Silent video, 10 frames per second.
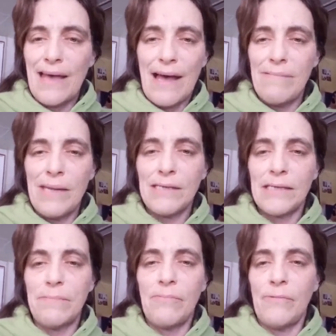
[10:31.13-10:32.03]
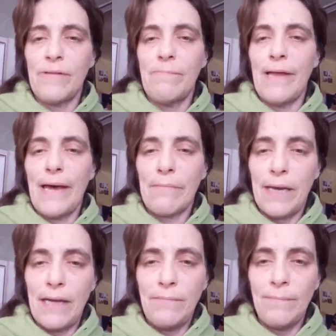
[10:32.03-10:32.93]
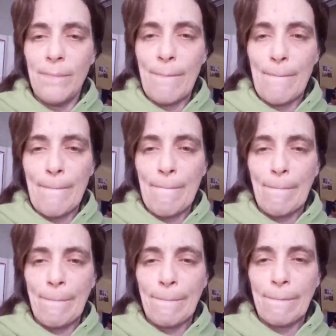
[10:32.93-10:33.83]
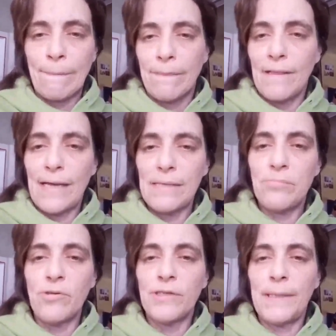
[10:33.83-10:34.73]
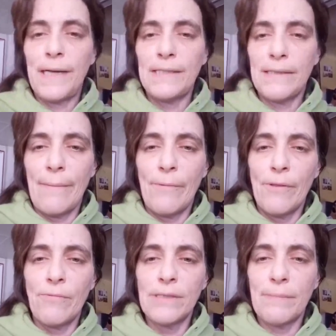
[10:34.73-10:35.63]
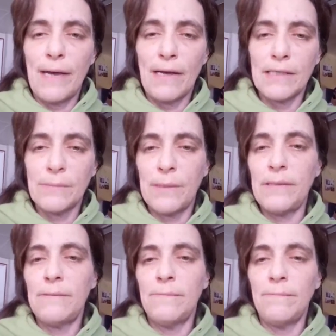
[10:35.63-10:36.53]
I'm not sleeping with a black man. The last person I slept with was my husband.